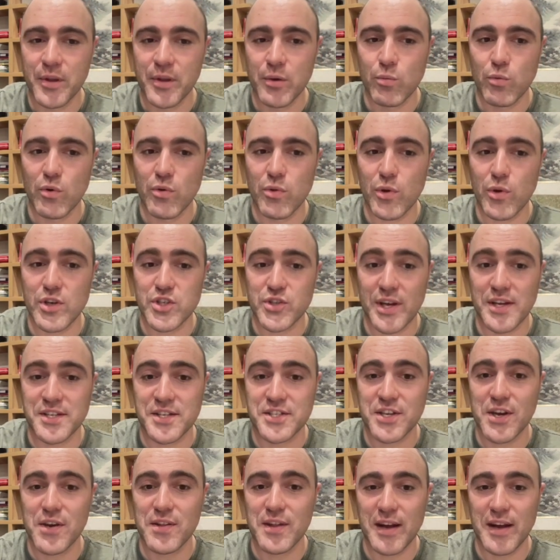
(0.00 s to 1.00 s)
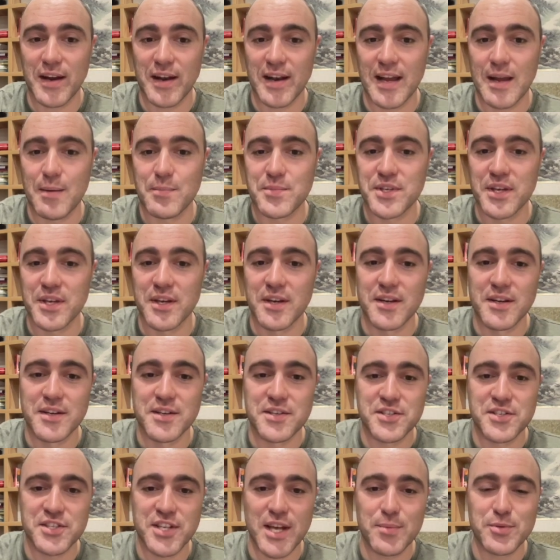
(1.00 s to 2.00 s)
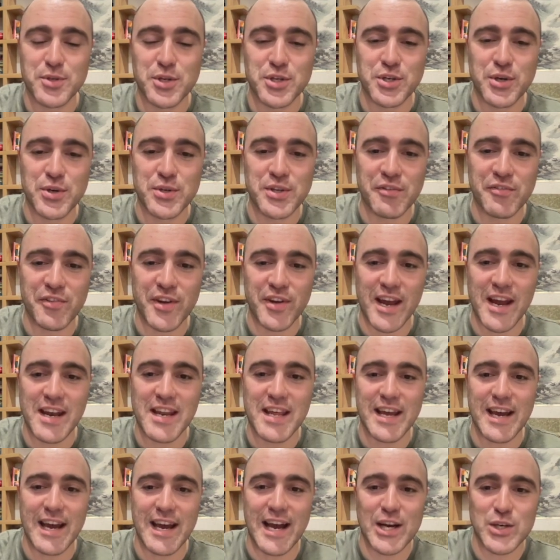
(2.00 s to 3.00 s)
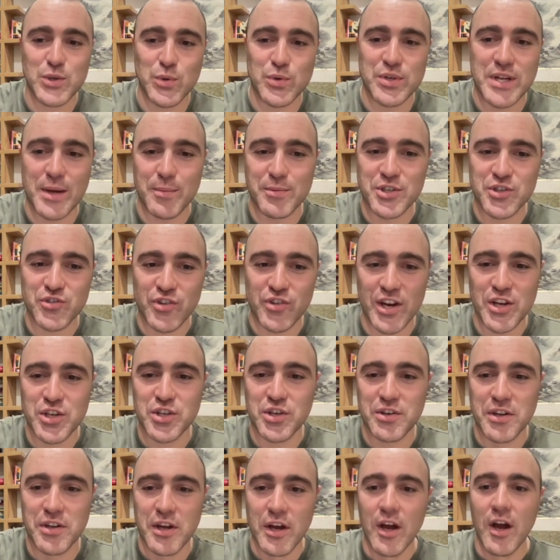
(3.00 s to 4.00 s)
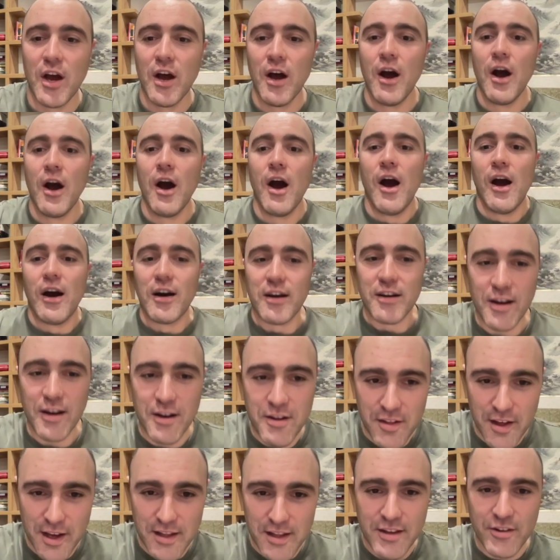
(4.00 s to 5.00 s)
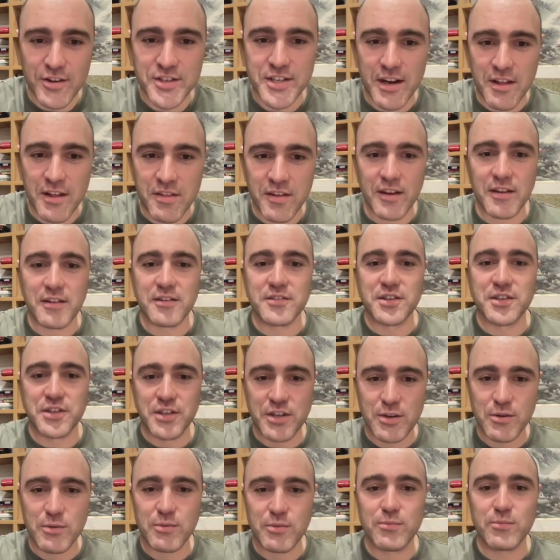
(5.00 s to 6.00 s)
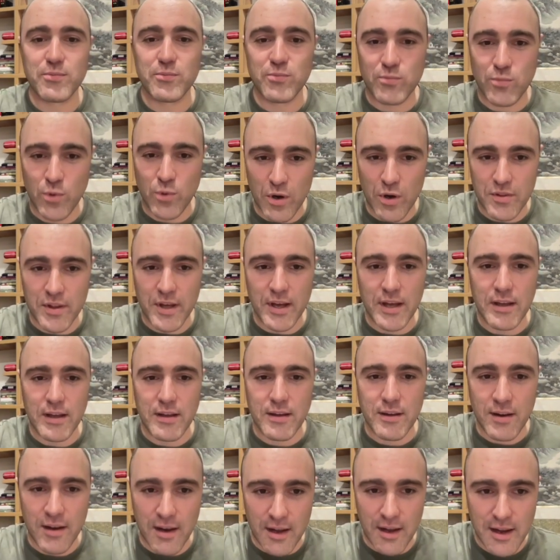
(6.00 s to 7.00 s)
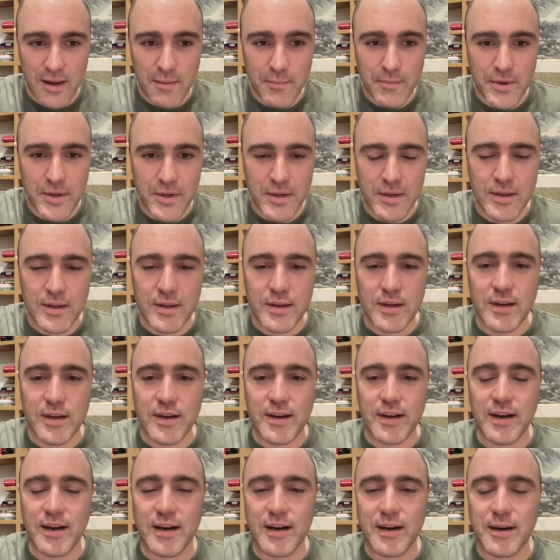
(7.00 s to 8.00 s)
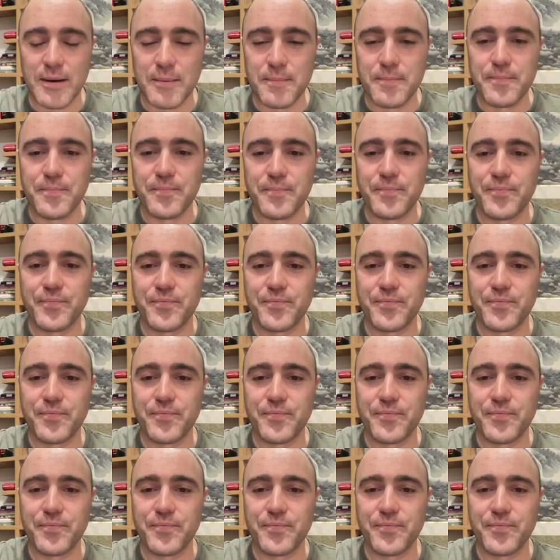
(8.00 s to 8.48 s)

with which they assert their claims, substituting for any actual demonstration that there is anything to do what they claim? Well,